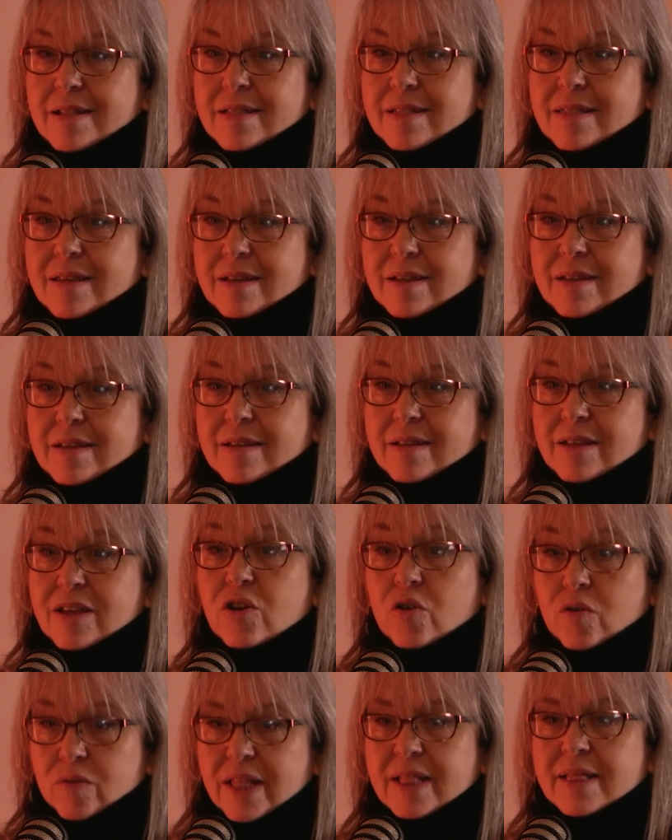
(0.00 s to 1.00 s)

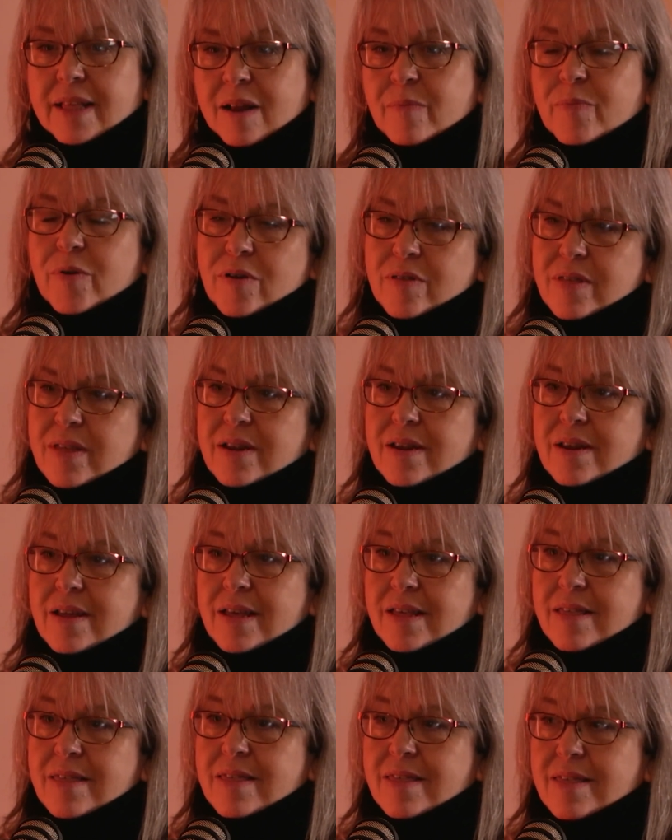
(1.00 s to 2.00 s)
that person
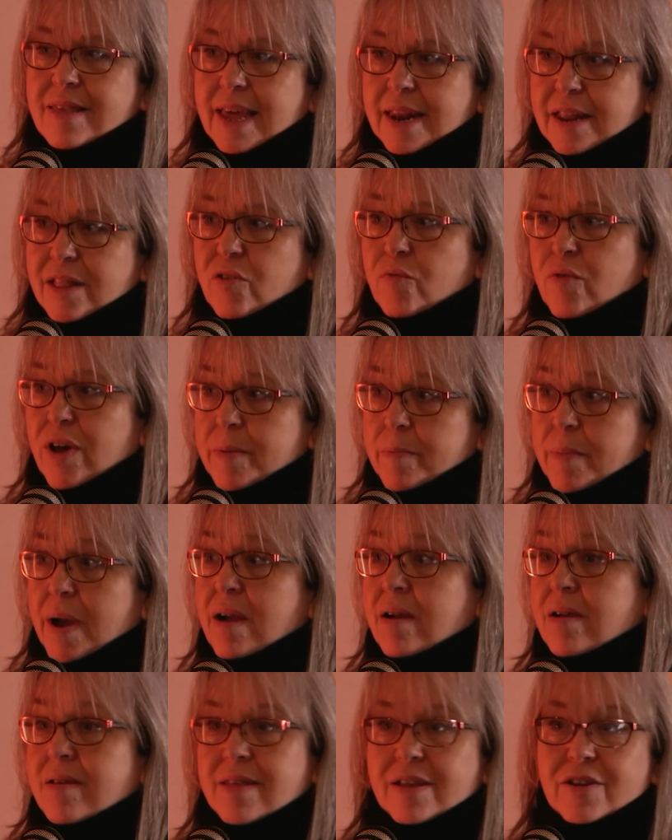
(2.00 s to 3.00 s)
is getting the right
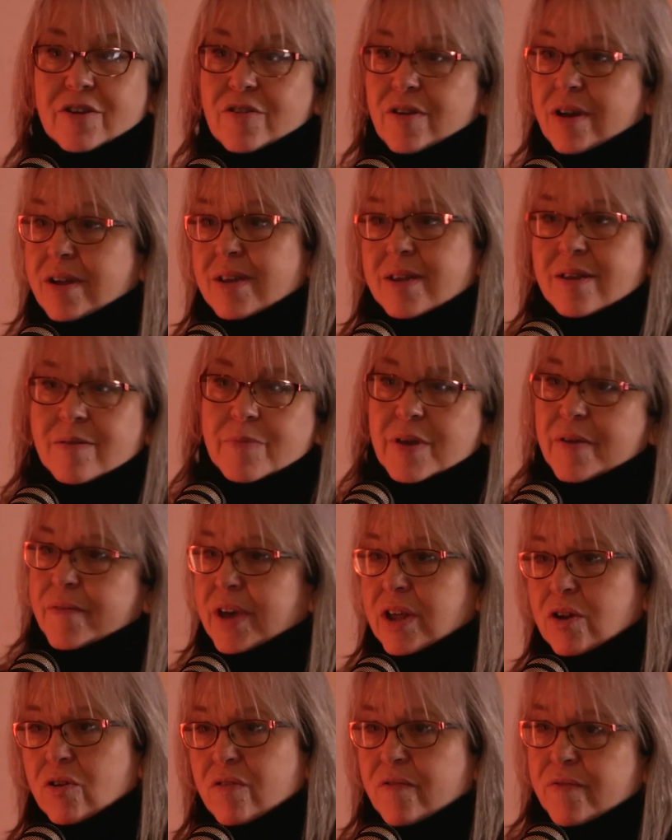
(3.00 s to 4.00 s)
marks and you're not giving
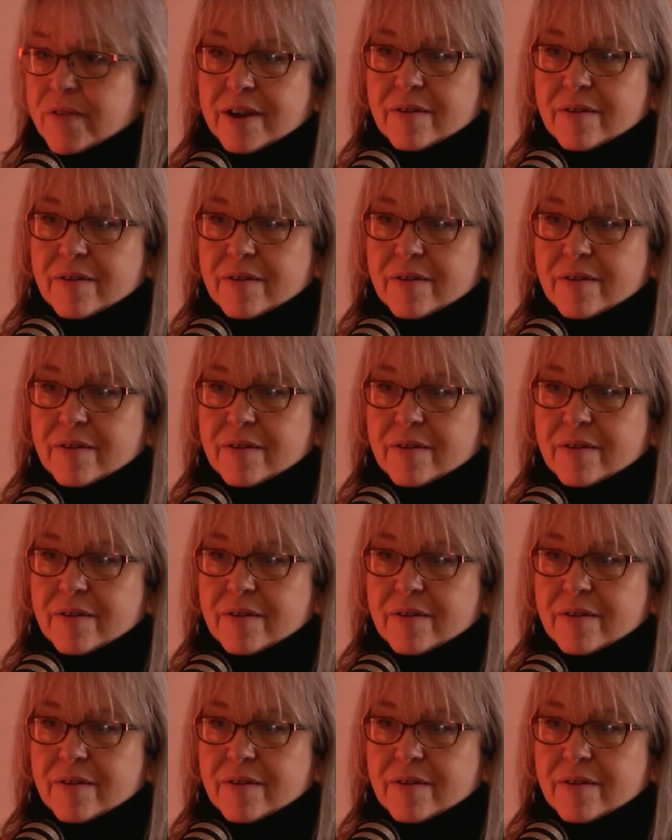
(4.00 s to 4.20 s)
an unfair